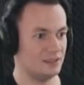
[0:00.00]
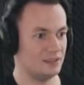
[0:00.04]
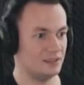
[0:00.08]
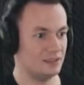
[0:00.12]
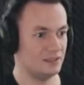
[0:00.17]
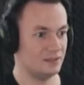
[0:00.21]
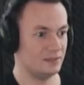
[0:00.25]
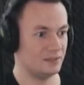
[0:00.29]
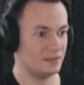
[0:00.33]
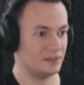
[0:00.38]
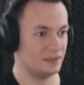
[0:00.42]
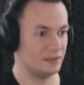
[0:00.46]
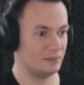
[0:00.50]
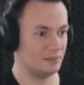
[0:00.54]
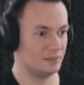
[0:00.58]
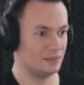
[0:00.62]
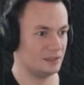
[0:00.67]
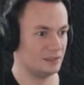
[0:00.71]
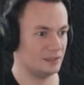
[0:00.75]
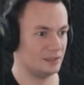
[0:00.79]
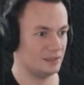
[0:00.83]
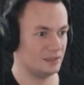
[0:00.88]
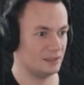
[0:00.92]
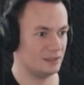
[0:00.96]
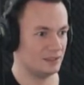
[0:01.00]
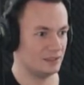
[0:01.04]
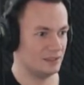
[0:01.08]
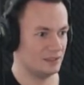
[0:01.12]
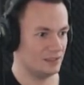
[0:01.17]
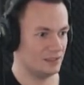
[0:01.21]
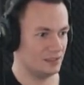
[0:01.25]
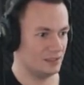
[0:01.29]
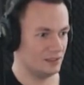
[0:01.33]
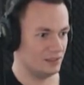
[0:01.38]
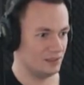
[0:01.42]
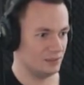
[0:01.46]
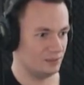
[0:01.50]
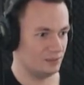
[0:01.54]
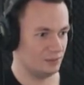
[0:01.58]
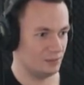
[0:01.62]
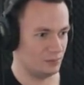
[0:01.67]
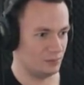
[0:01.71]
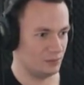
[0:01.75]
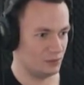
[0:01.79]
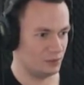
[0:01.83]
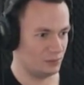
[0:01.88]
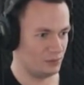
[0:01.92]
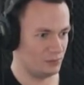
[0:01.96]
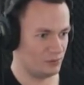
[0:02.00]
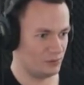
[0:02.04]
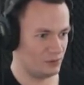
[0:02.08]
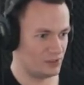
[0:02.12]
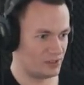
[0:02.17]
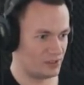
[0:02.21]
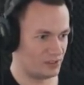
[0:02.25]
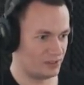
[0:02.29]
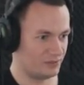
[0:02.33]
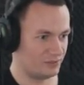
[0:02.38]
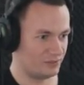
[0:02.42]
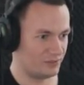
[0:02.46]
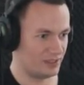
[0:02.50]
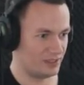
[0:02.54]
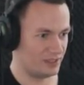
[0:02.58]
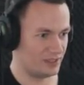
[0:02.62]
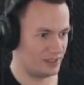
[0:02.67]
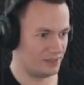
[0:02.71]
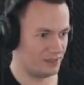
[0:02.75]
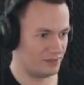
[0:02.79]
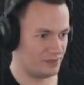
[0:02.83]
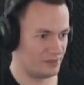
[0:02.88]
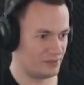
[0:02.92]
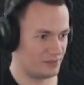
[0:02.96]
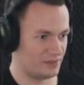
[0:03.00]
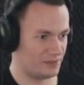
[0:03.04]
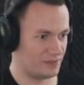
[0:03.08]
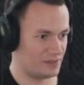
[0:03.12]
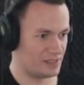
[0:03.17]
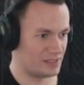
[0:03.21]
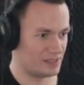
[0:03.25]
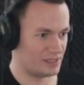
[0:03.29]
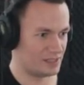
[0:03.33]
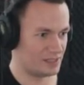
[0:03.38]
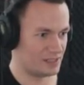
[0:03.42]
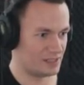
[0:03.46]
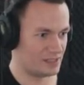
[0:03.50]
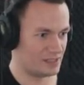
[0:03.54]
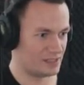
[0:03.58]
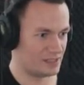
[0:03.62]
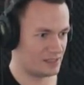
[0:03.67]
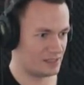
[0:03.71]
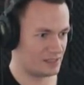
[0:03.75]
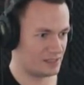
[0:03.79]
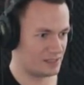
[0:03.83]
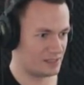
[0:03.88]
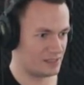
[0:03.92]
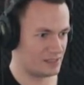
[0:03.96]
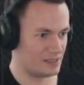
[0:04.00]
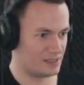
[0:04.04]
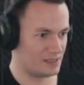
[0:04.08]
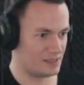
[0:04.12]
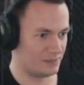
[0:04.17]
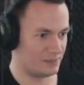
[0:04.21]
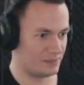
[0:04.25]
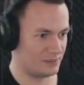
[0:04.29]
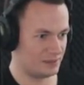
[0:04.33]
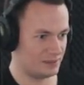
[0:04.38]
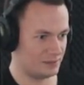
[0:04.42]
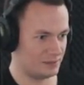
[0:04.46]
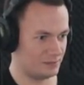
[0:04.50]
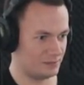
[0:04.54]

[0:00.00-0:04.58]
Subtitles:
There we go. Roman numerals 5, 6, 7,